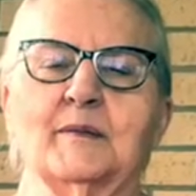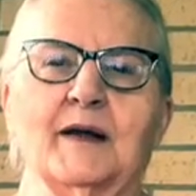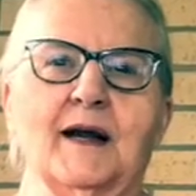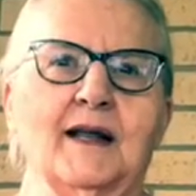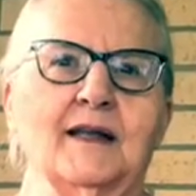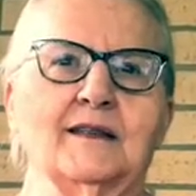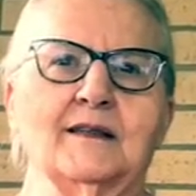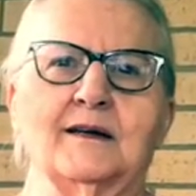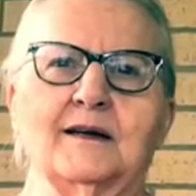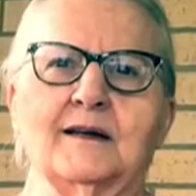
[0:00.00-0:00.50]
But
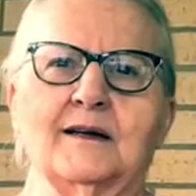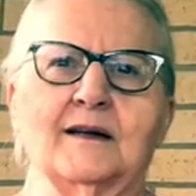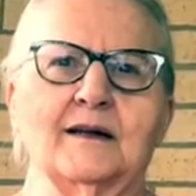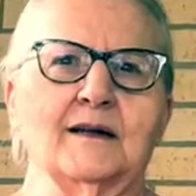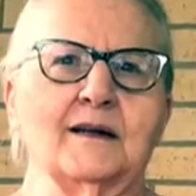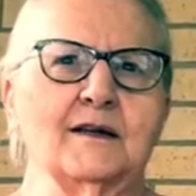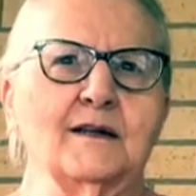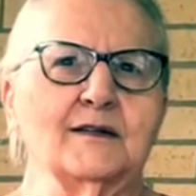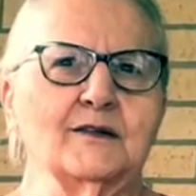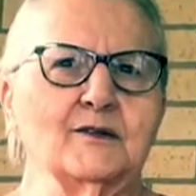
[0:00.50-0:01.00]
I thought,
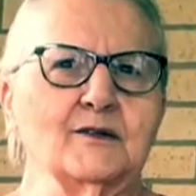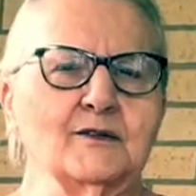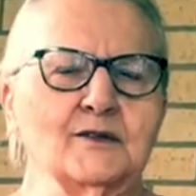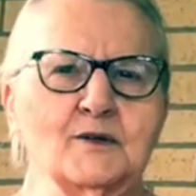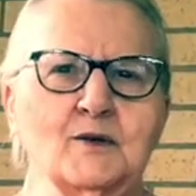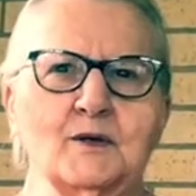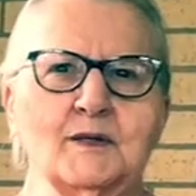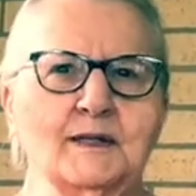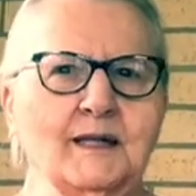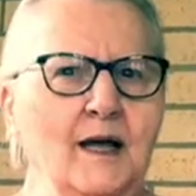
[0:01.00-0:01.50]
she's
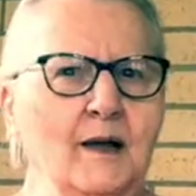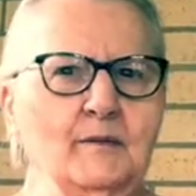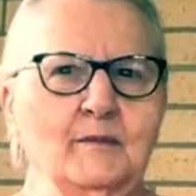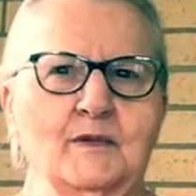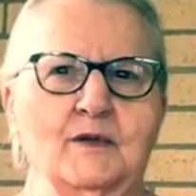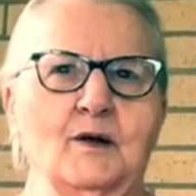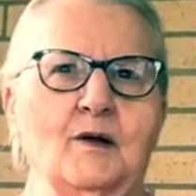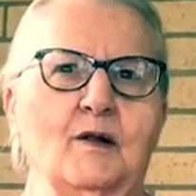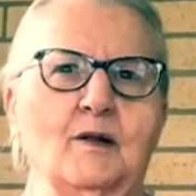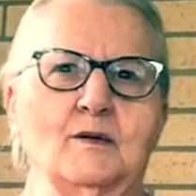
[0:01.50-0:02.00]
so dumb
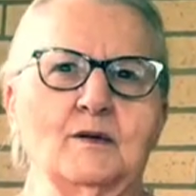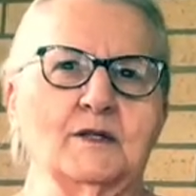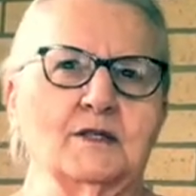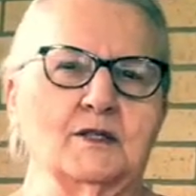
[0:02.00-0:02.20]
to always